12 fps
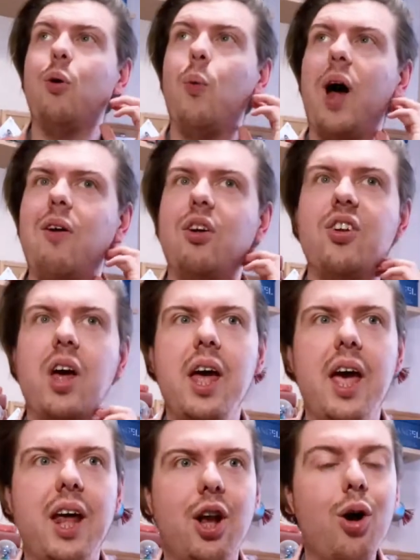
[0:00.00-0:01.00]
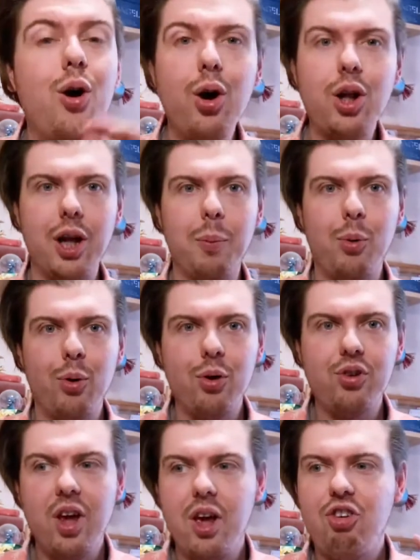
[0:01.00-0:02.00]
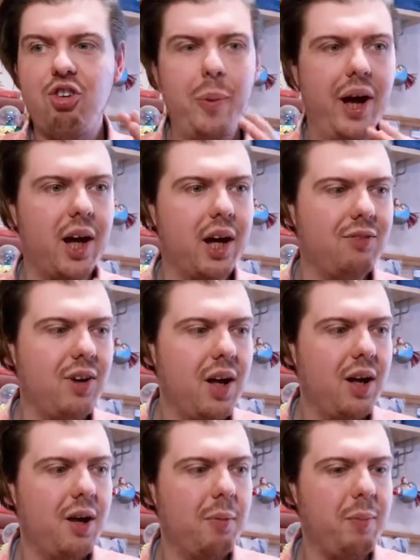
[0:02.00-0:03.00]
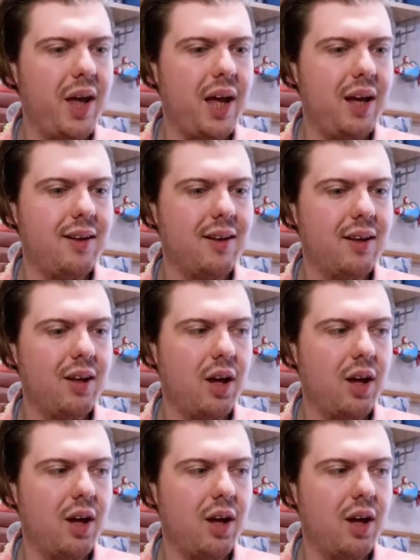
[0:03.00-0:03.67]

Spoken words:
whereas in earlier books she might have made